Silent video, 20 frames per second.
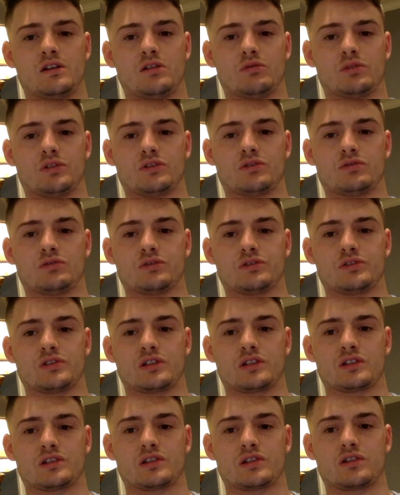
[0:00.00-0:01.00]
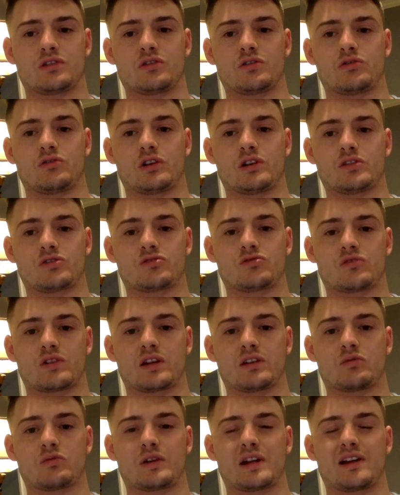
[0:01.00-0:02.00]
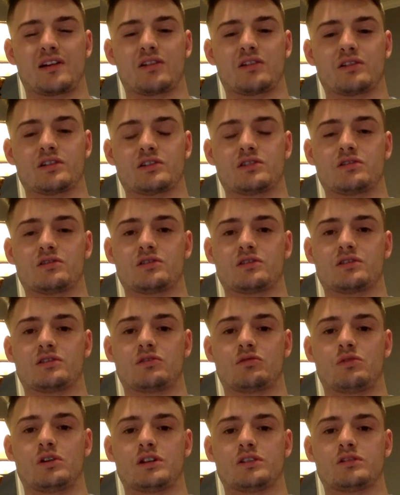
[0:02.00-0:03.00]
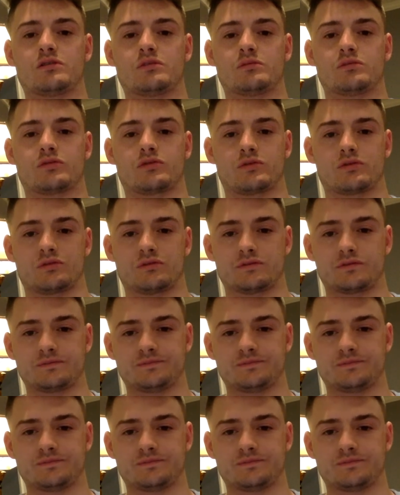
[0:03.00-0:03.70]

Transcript: What tools do you consider your greatest strength? What areas do you still want to improve?